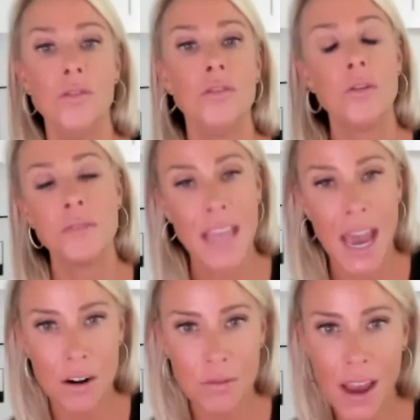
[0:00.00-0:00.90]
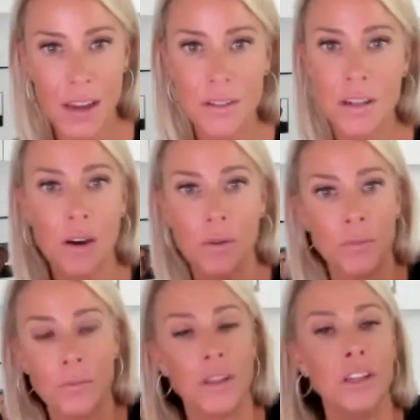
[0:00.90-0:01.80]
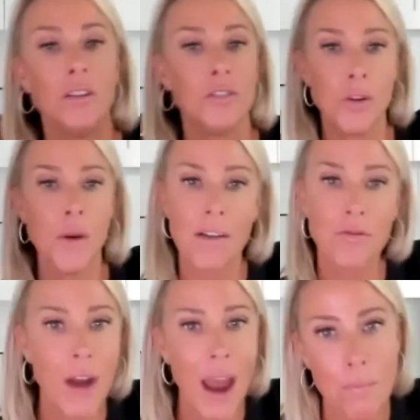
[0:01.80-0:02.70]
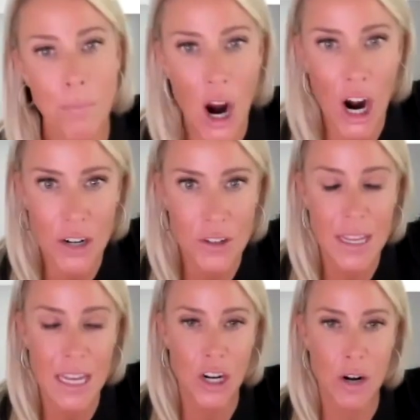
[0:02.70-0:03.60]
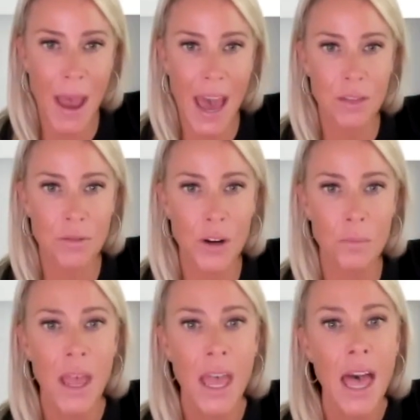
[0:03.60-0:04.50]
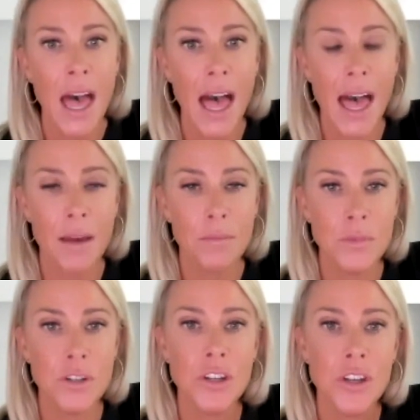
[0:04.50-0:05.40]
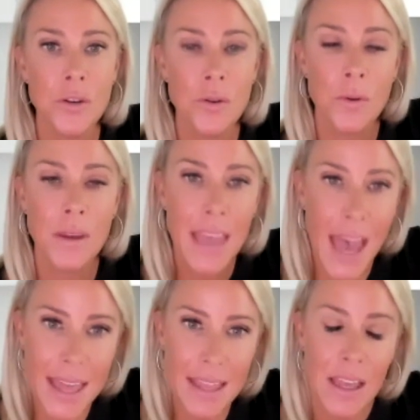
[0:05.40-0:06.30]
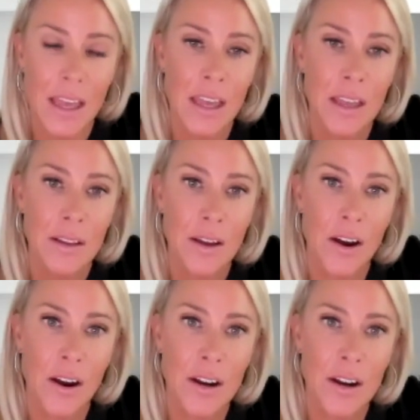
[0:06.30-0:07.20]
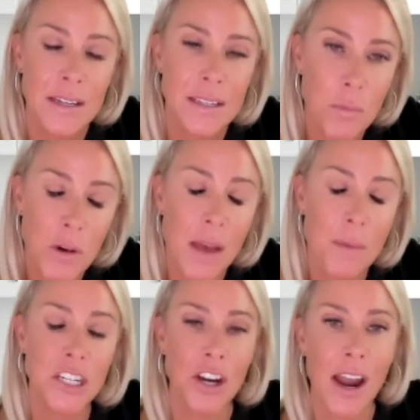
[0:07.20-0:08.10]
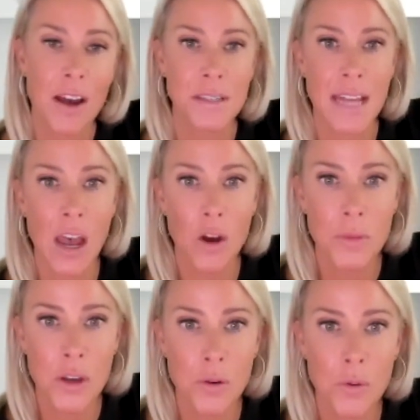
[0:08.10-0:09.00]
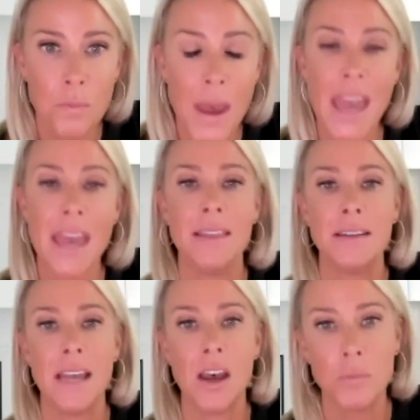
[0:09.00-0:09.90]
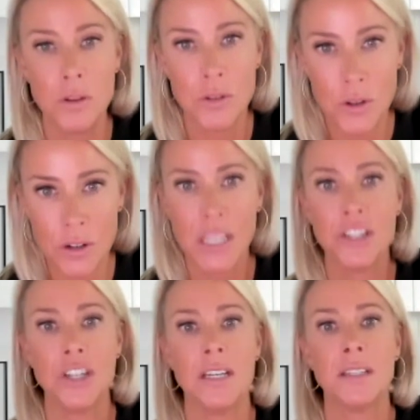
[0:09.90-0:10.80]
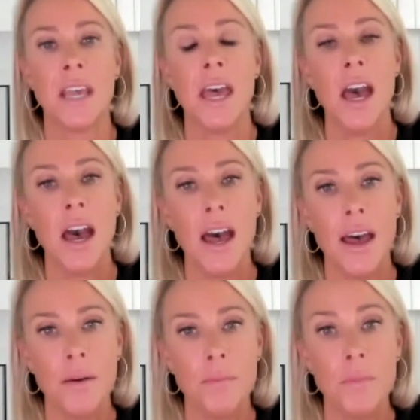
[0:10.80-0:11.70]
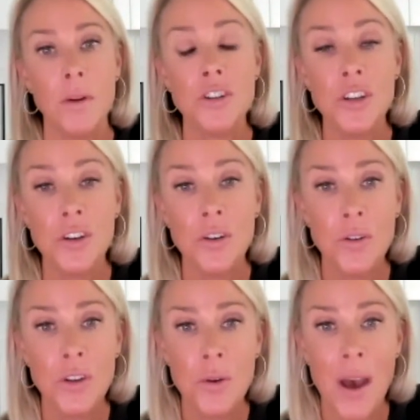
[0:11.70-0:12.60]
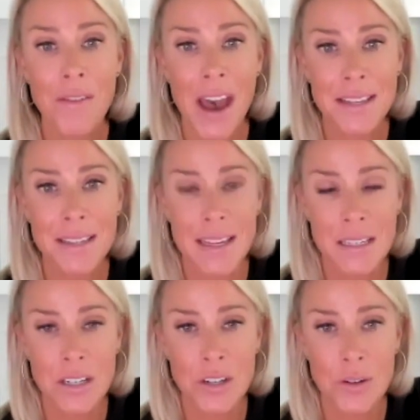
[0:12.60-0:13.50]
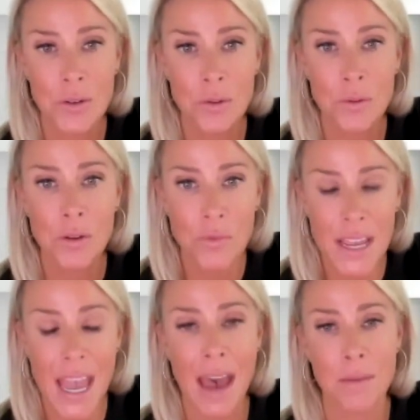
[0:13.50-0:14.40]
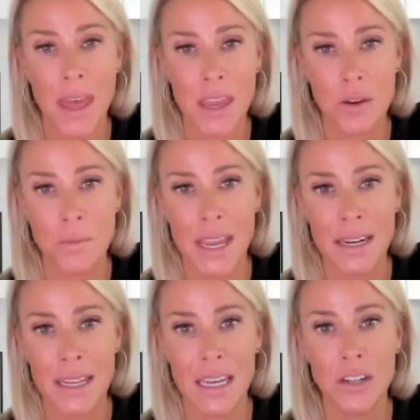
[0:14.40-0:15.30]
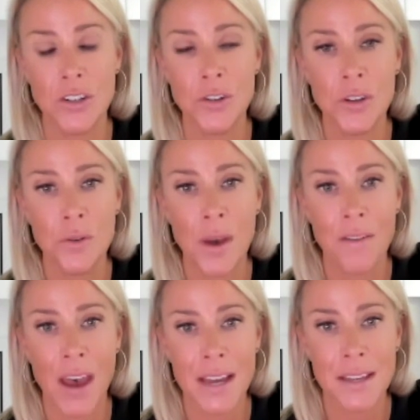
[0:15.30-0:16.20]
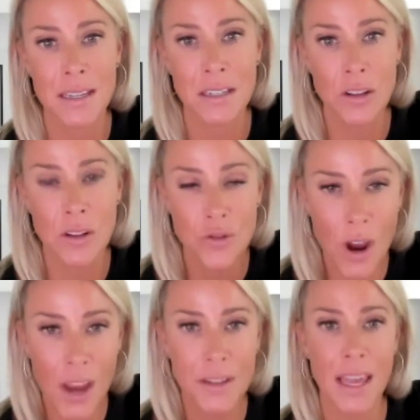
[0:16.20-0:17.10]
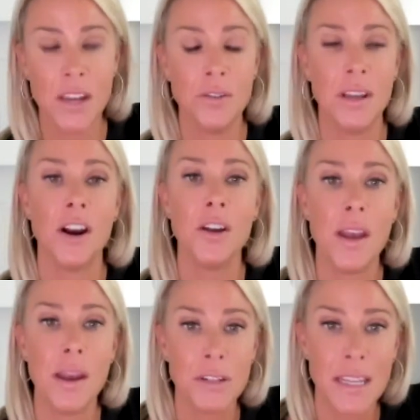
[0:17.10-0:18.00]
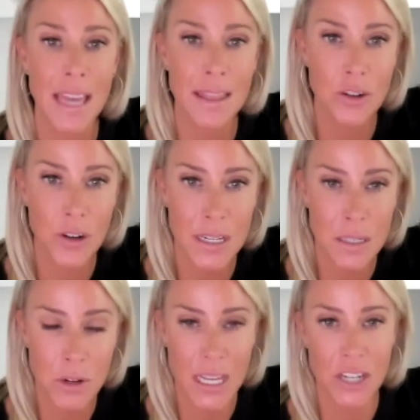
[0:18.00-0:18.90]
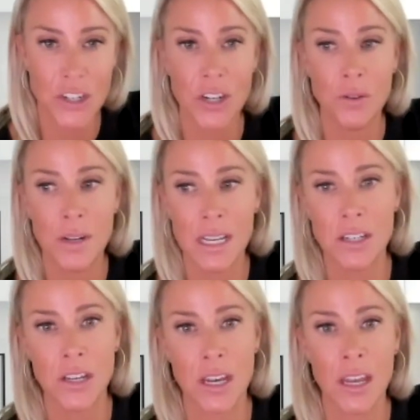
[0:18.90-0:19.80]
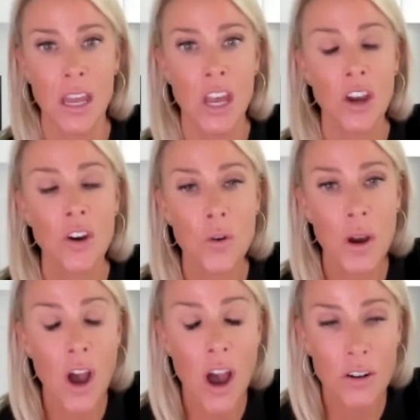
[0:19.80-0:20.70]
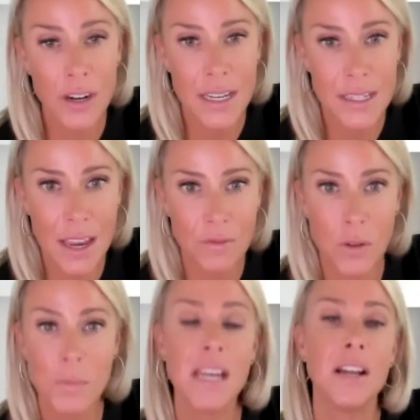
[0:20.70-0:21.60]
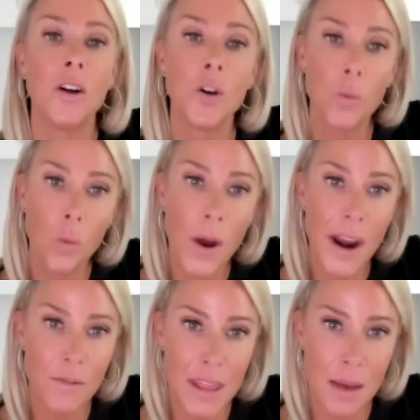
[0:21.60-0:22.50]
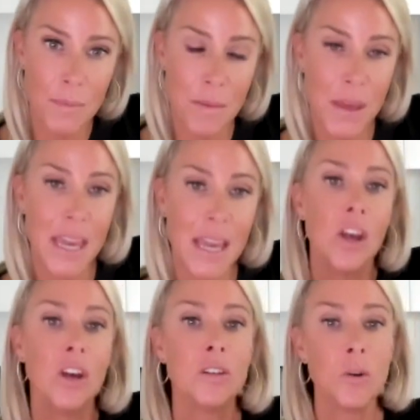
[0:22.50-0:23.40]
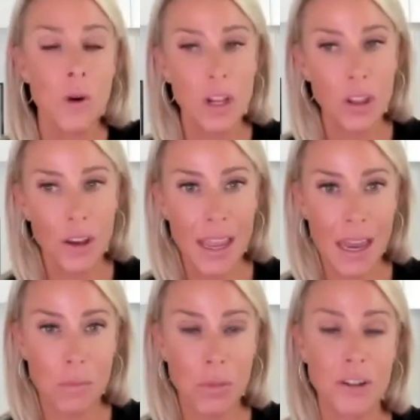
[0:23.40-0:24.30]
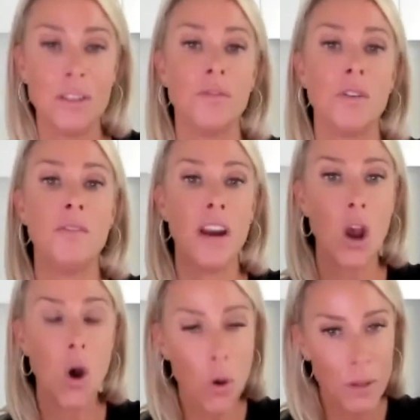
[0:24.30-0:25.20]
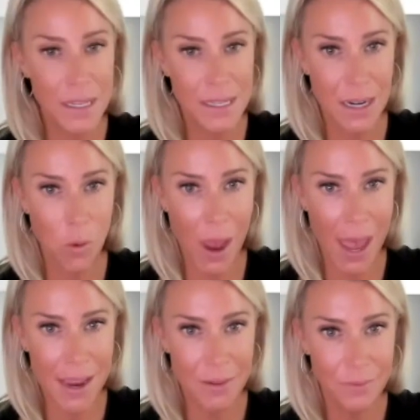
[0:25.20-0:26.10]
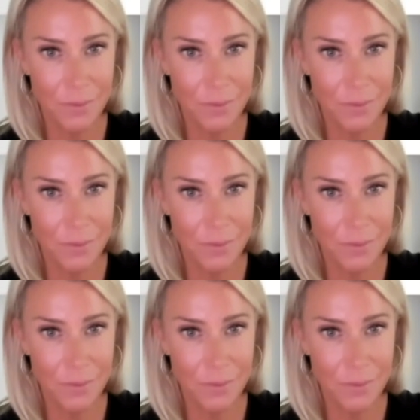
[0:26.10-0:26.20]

No scatter rugs. No, you know. Do you have grab bars in your bathroom? Um, do you get? Or is someone coming to your house to help you bathe, to help you do your dishes? Um, do you, you have access to the rehab that you may need? Do you have access to the drugs that you need? Are you able to get the transportation you need to go to a congregate site for meal or whatever that might be? So we're looking at a person from a very holistic way.